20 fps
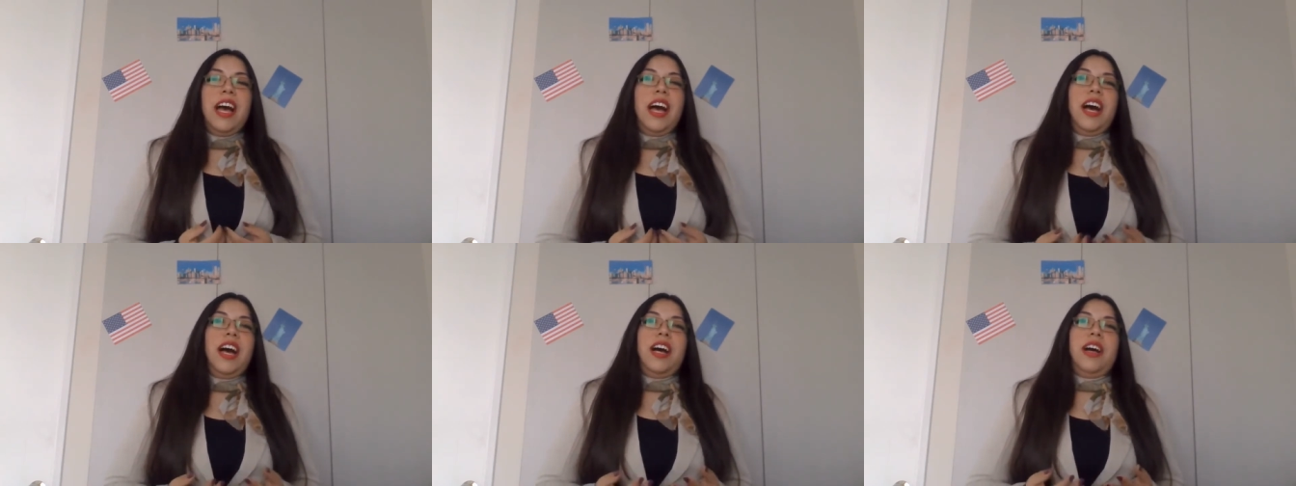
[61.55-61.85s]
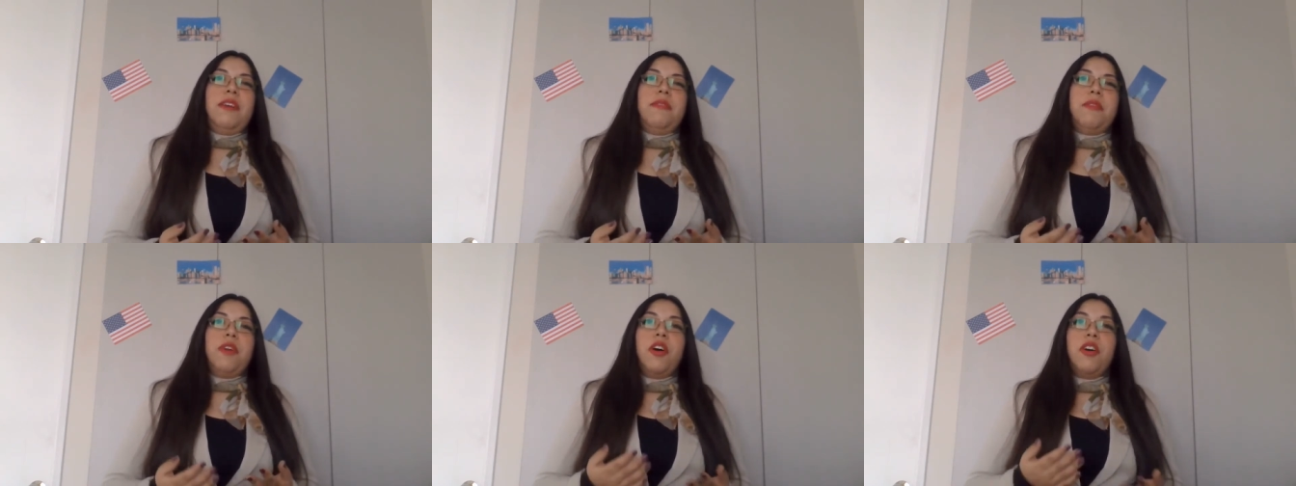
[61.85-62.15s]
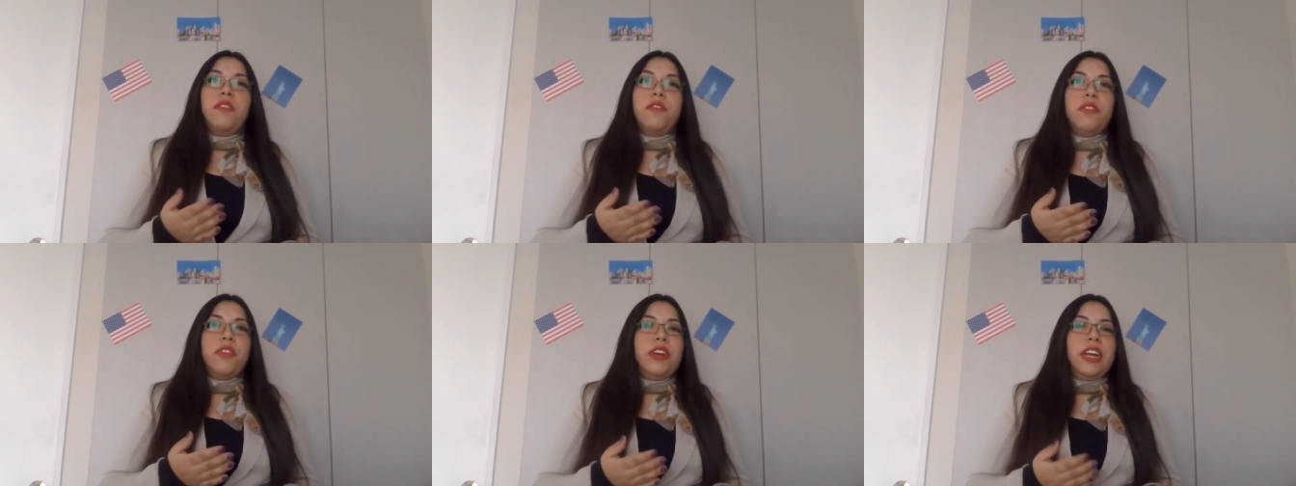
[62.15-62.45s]
uh,
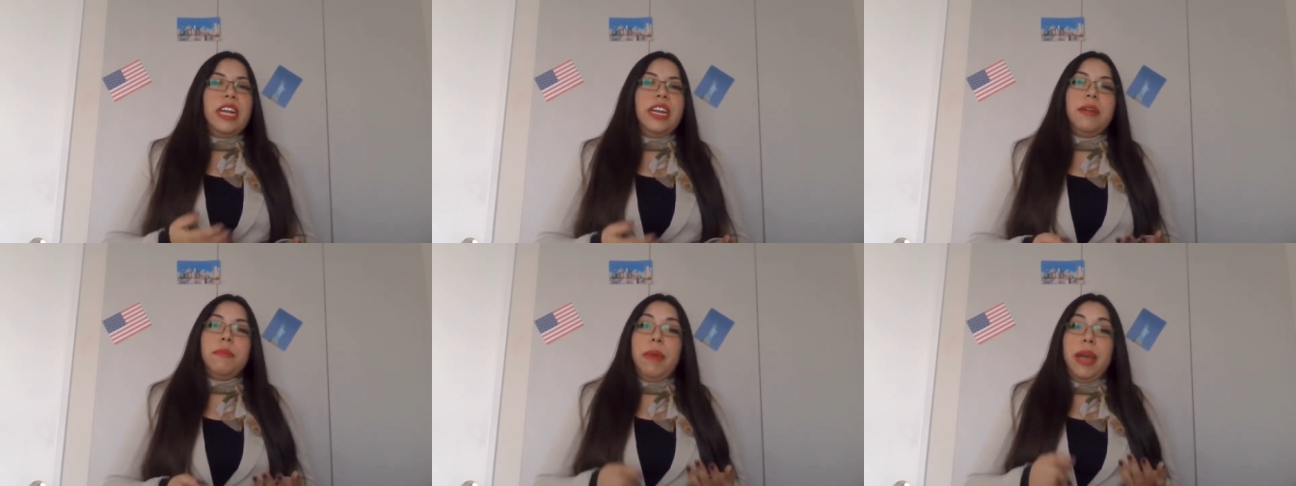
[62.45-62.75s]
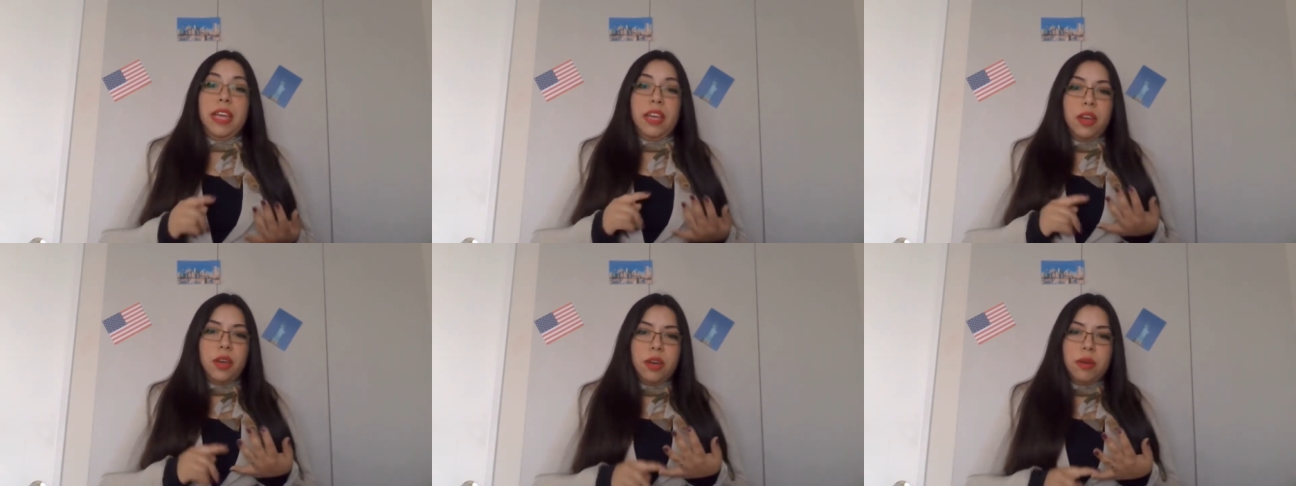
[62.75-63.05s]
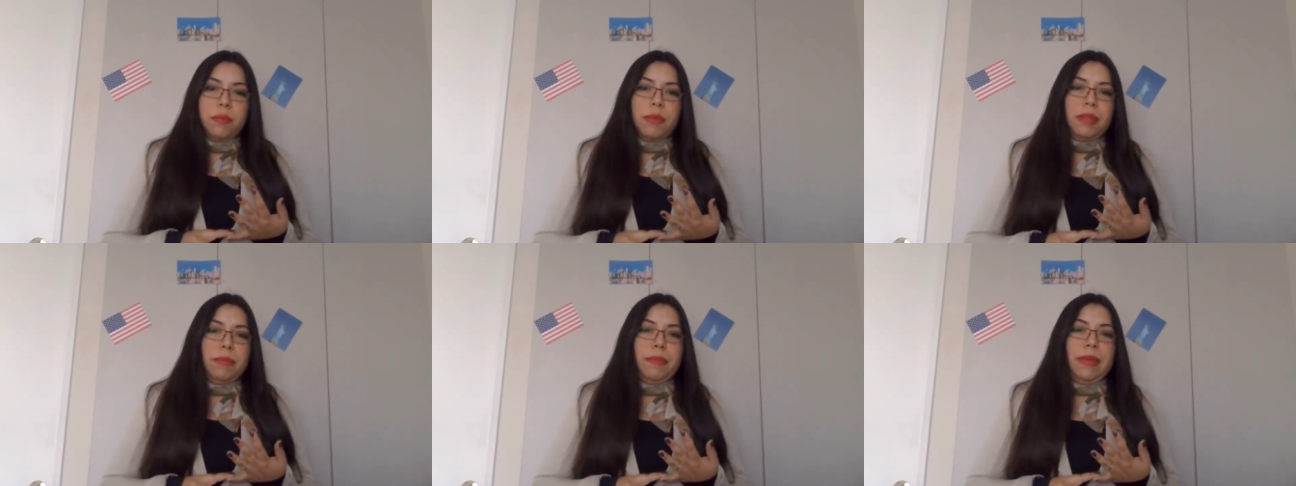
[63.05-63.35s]
offering my
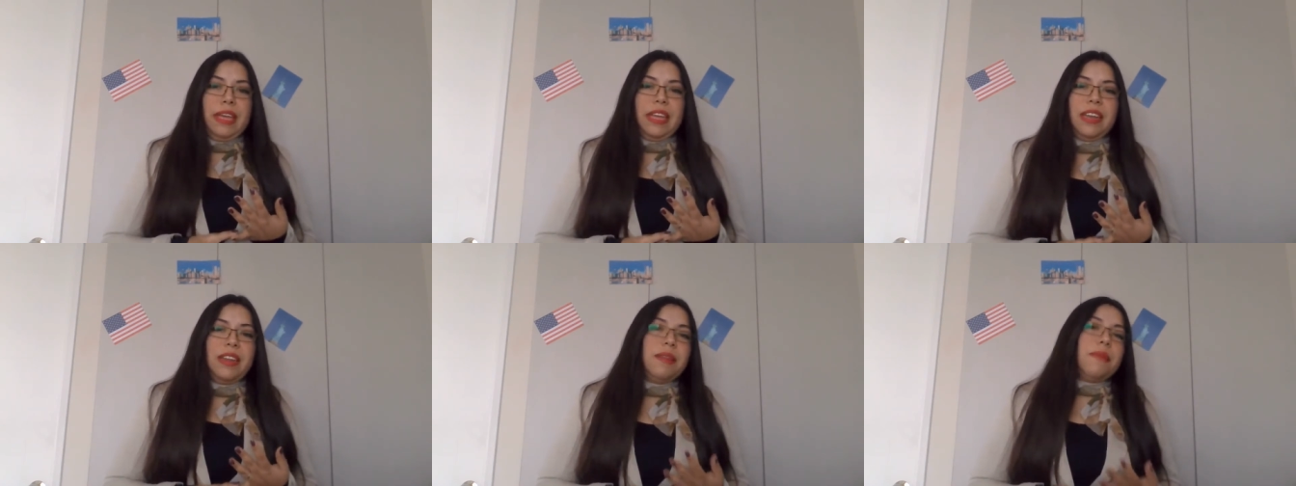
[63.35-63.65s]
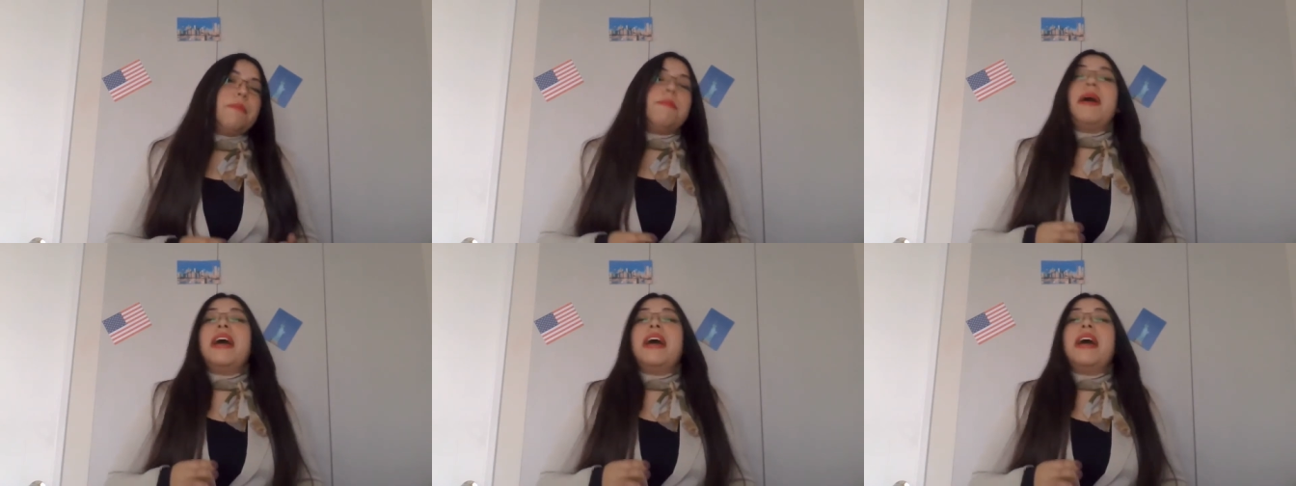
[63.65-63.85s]
commitment,